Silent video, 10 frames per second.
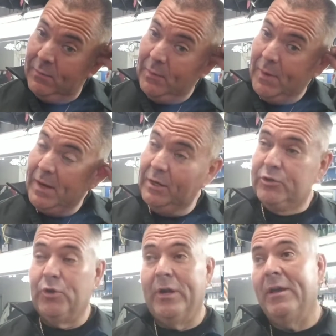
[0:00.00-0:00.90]
we went on a
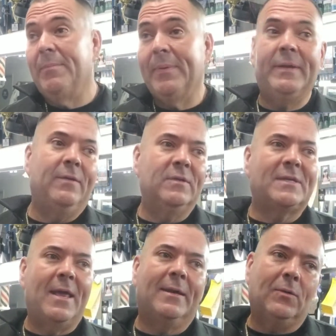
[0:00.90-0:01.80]
trip and it was
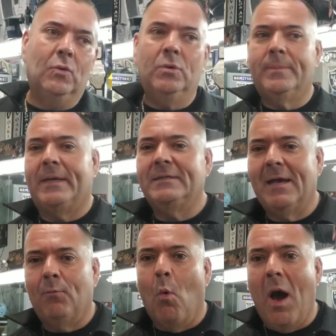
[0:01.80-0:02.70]
kind of cool because
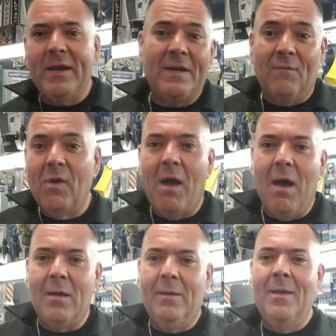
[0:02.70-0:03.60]
I wanted to
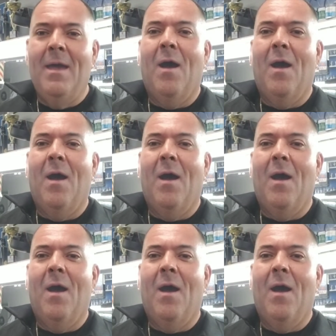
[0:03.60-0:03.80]
vlog.